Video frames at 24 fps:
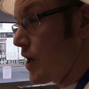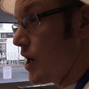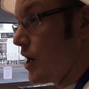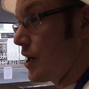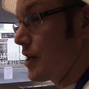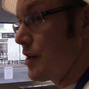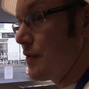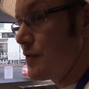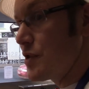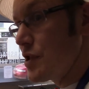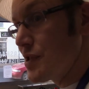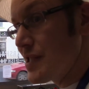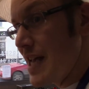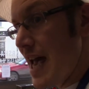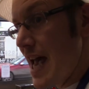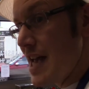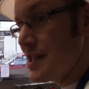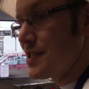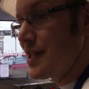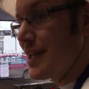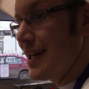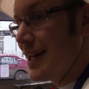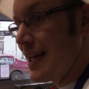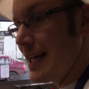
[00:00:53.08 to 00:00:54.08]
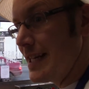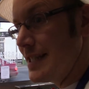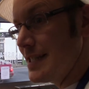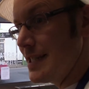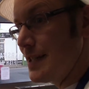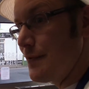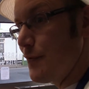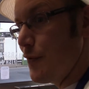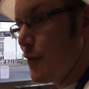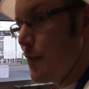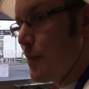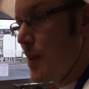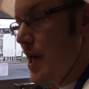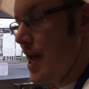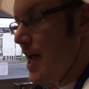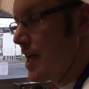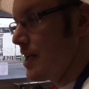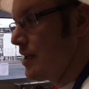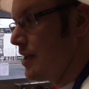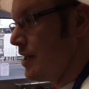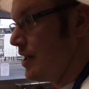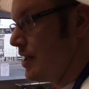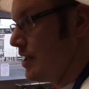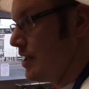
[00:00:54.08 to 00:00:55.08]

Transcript: of kind of just escalated from there.